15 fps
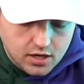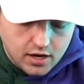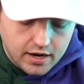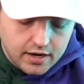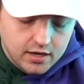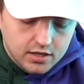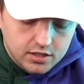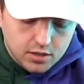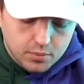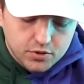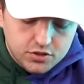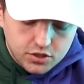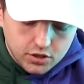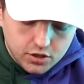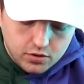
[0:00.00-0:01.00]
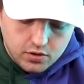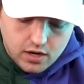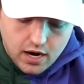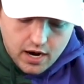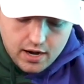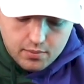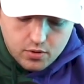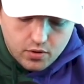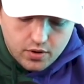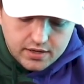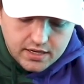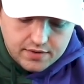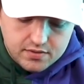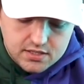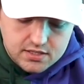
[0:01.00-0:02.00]
All right. Number 2, I am going to
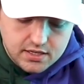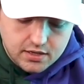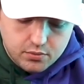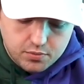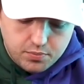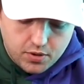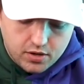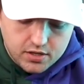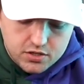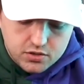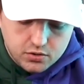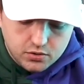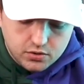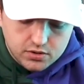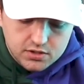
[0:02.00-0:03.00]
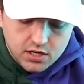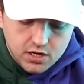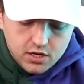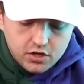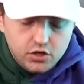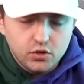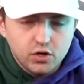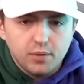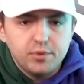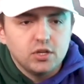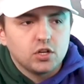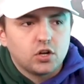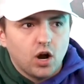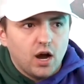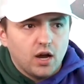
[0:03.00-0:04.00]
have to stick with party schools. UW La
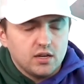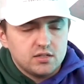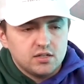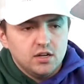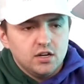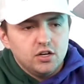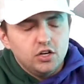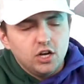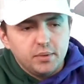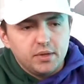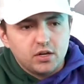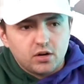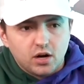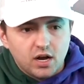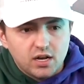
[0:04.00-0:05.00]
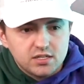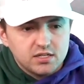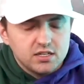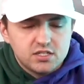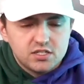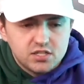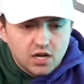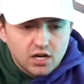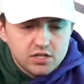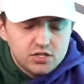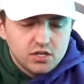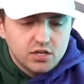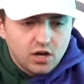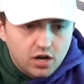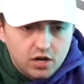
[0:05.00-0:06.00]
Crosse. UW La Crosse is such
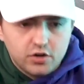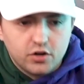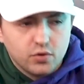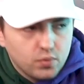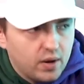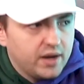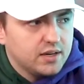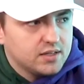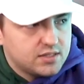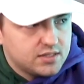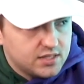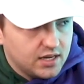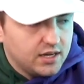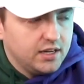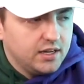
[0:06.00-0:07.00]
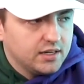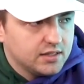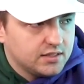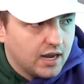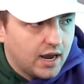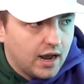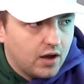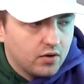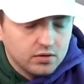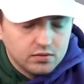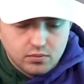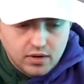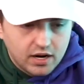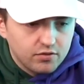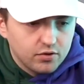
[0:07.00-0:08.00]
an underrated city and town,
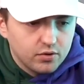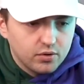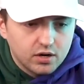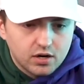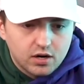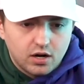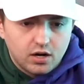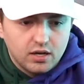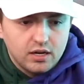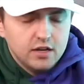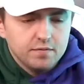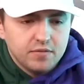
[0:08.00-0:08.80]
whatever you want to call it.